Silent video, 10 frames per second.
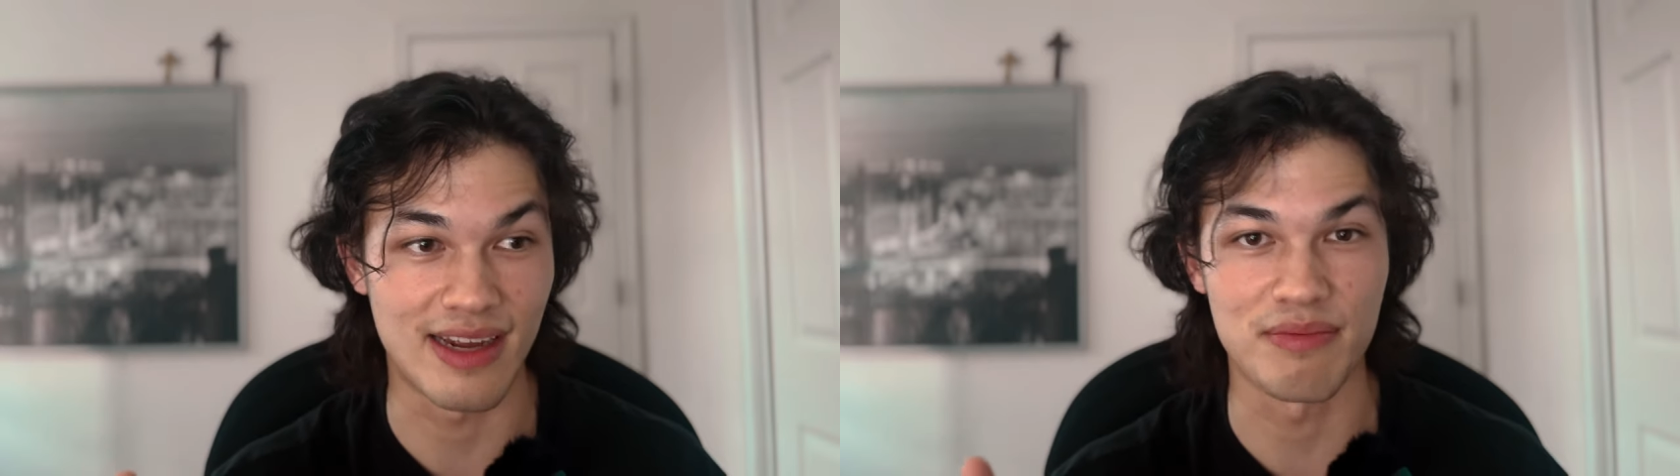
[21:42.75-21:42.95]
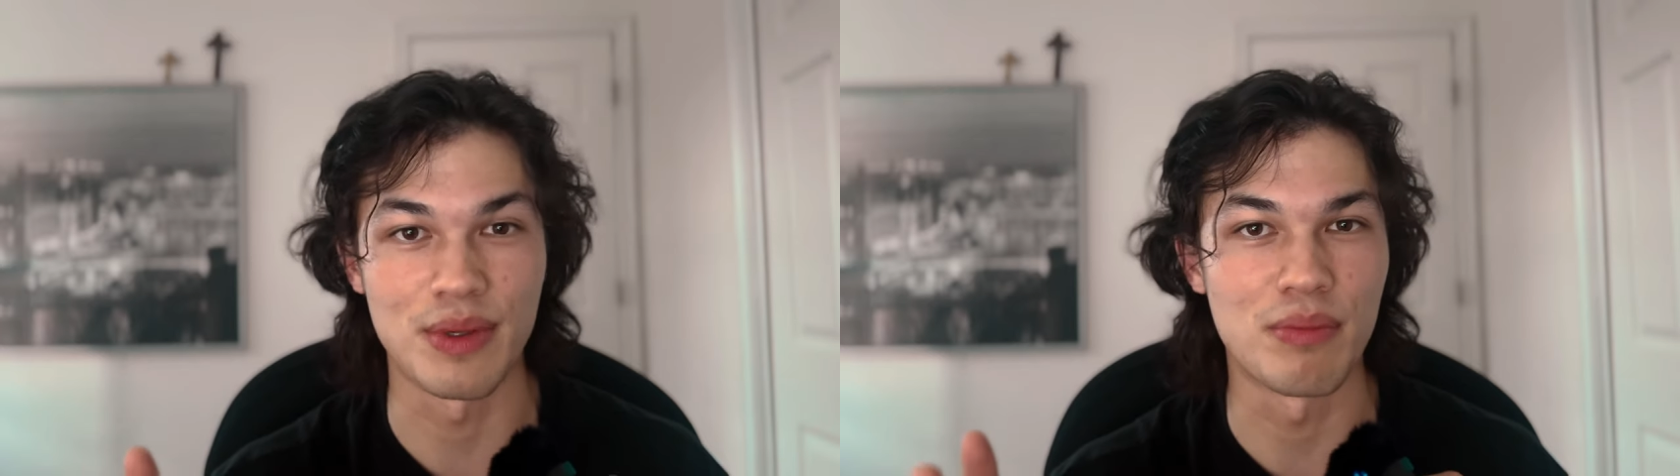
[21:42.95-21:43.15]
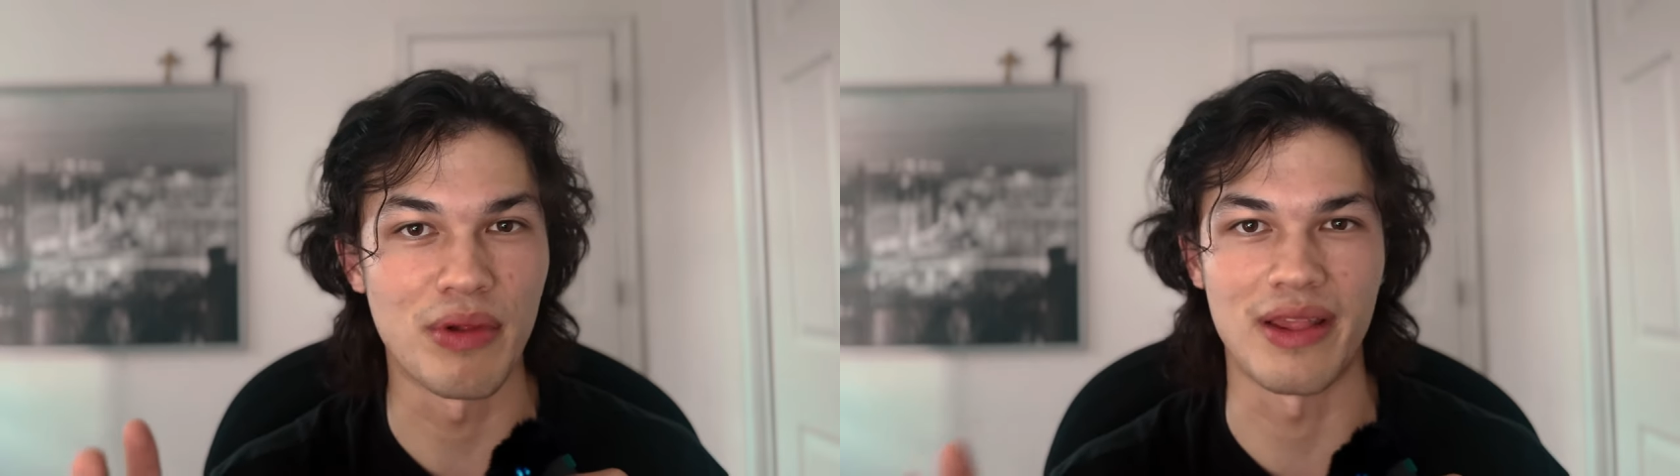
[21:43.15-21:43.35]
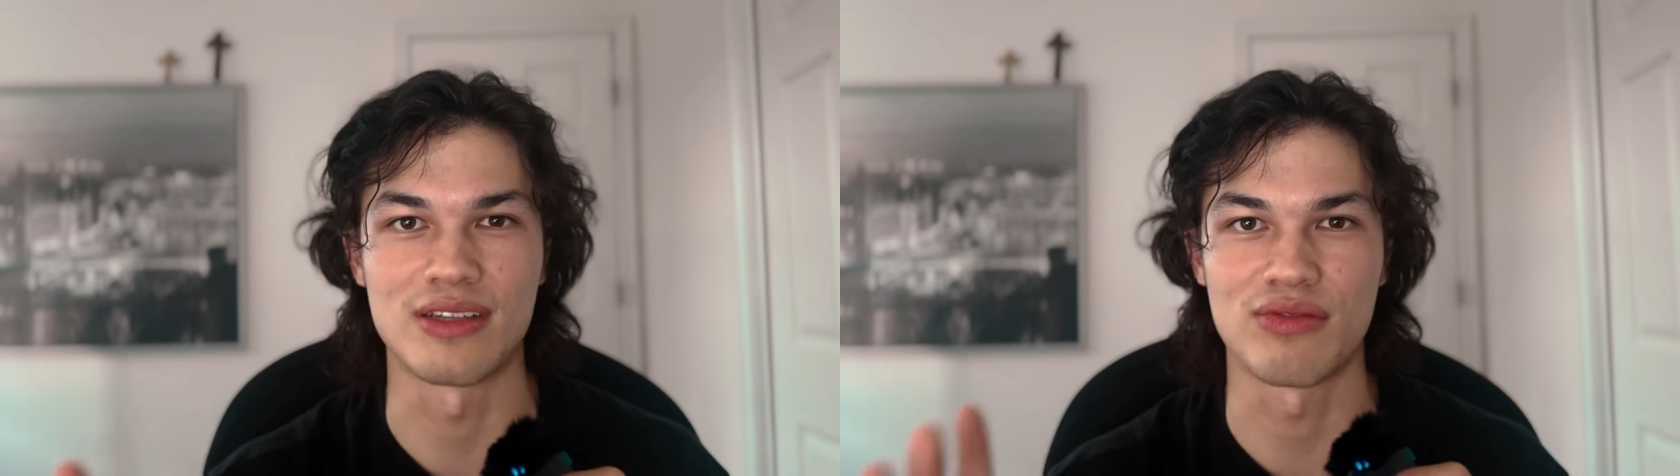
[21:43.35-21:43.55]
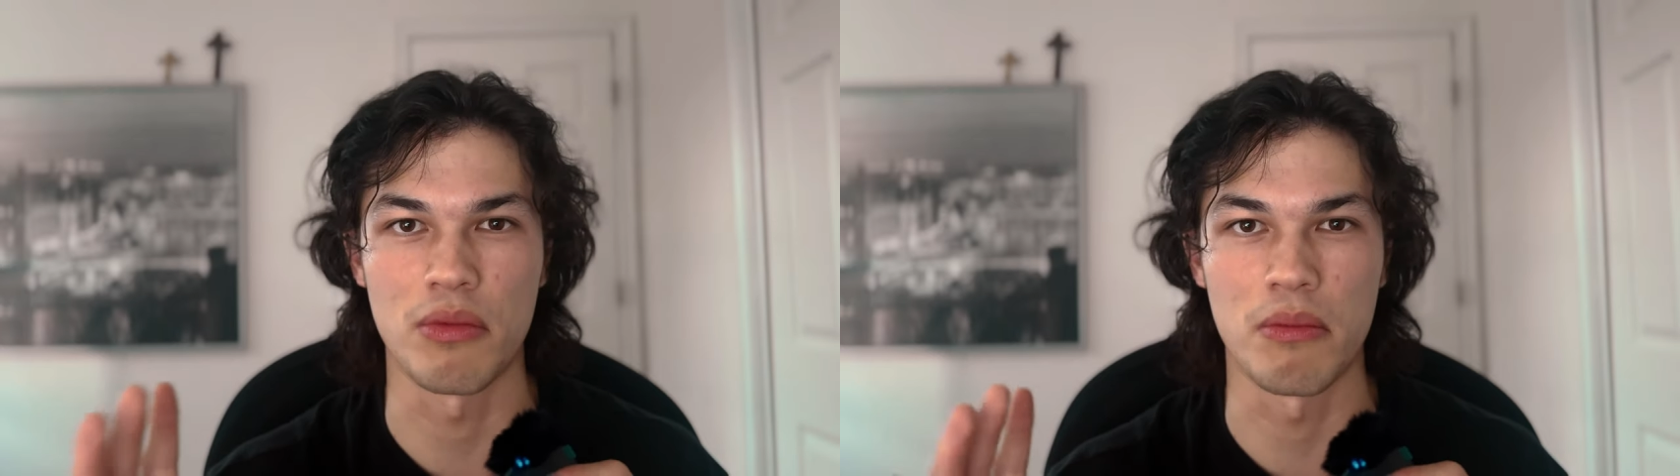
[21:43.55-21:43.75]
I've been planning this
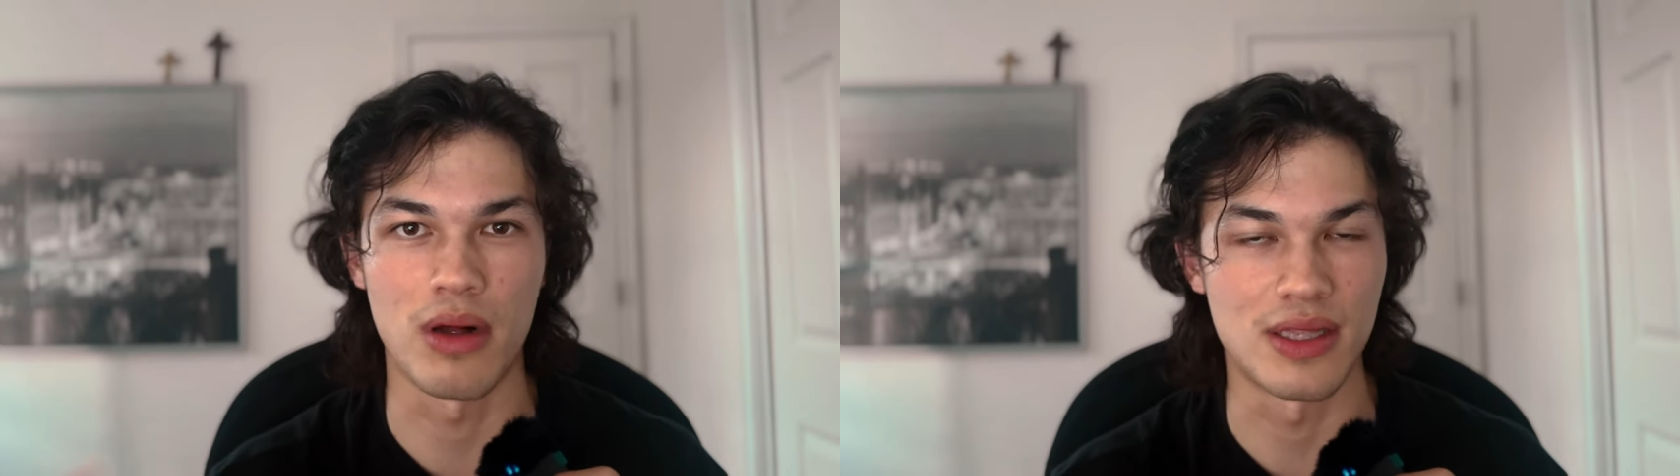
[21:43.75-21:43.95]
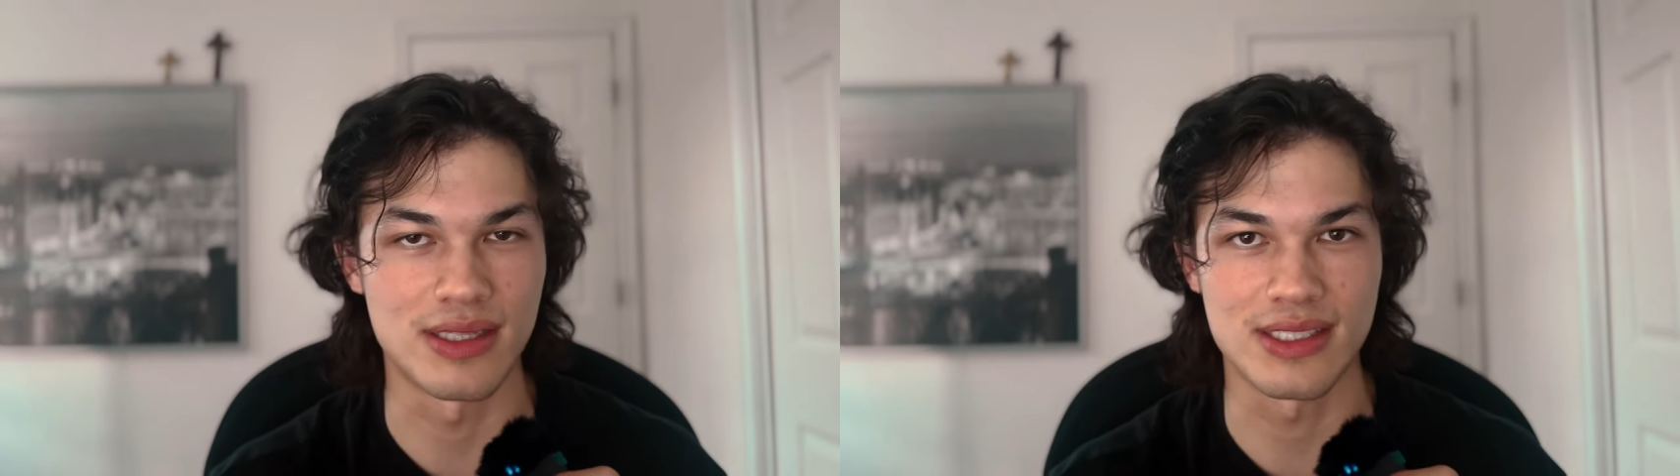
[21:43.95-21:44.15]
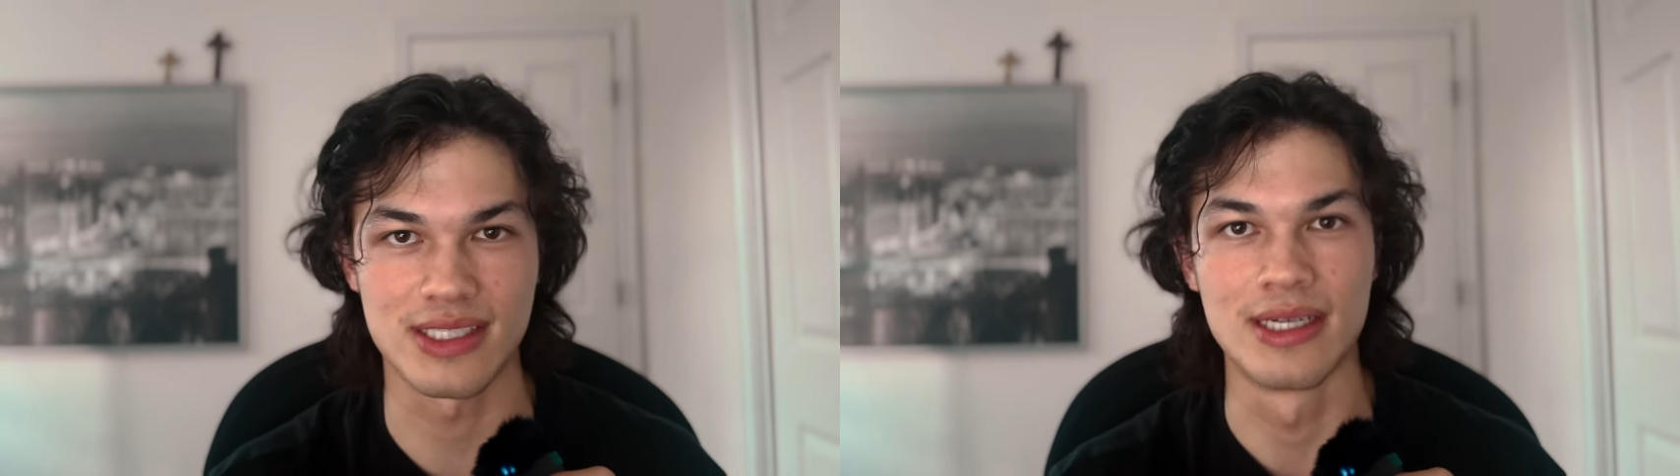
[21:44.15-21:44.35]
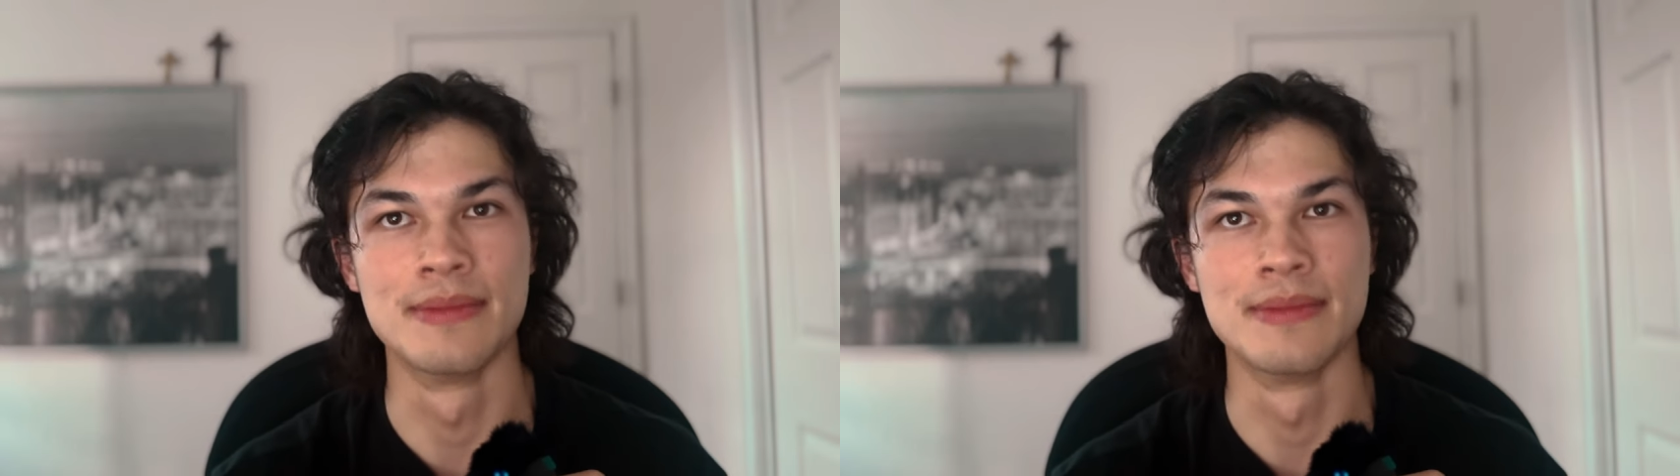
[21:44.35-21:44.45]
for months.